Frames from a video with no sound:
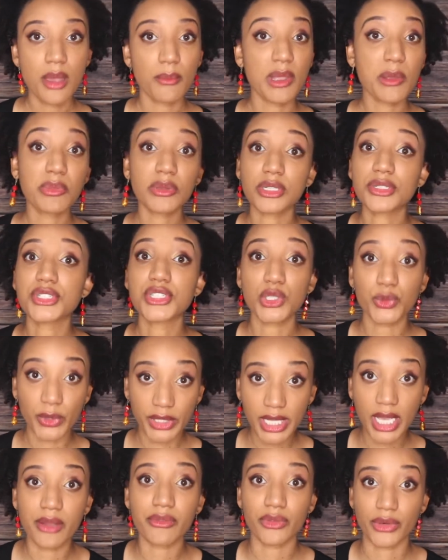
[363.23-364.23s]
People are still
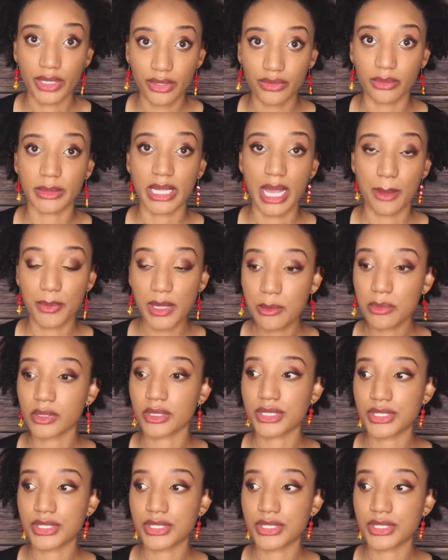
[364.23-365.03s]
recovering from that. People